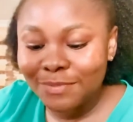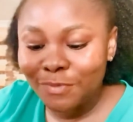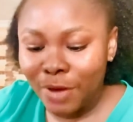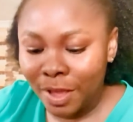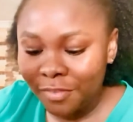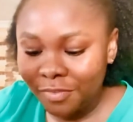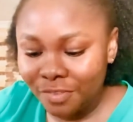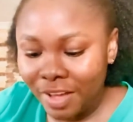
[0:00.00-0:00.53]

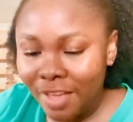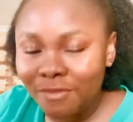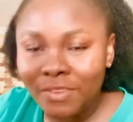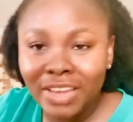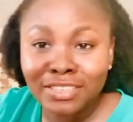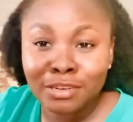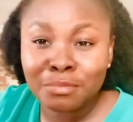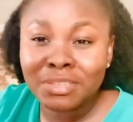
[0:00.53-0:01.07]
55
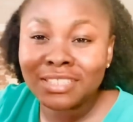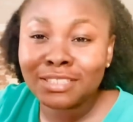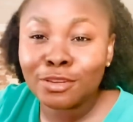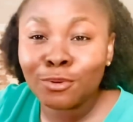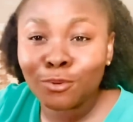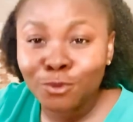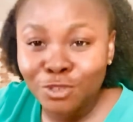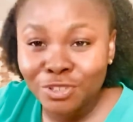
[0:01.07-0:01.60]
vitamin C
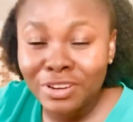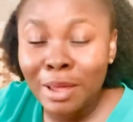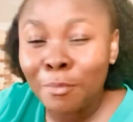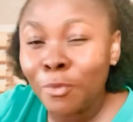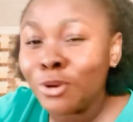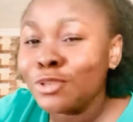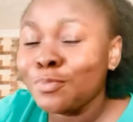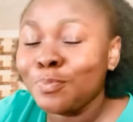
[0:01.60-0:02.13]
lotion. I'm
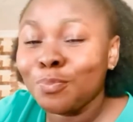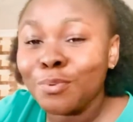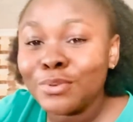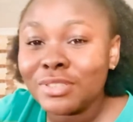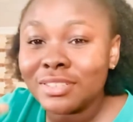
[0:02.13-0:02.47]
going to put